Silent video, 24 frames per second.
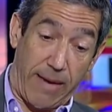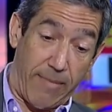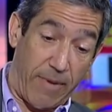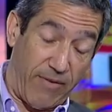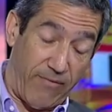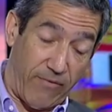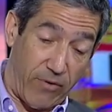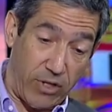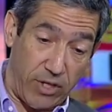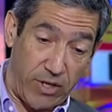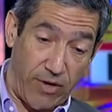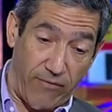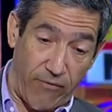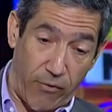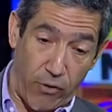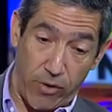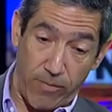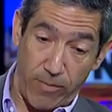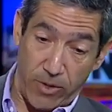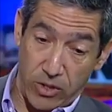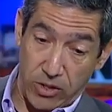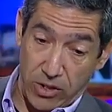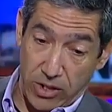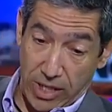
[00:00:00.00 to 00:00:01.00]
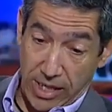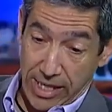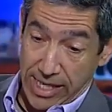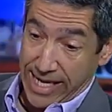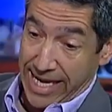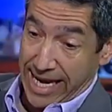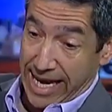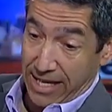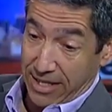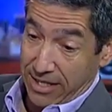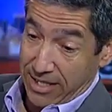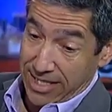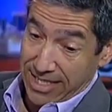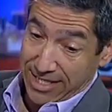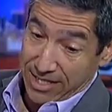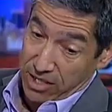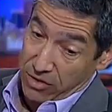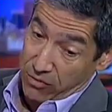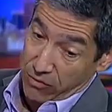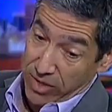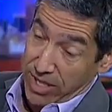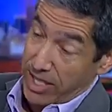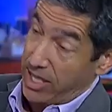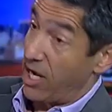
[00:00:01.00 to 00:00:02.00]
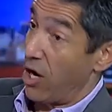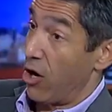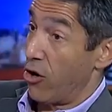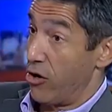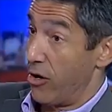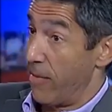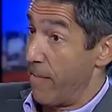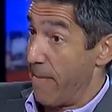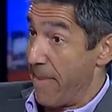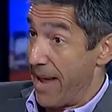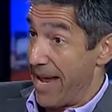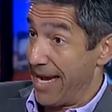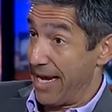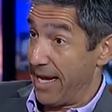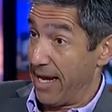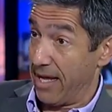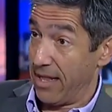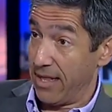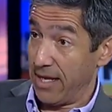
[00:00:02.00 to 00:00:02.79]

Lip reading: I mean, first and foremost, the legalities, there really aren't many, and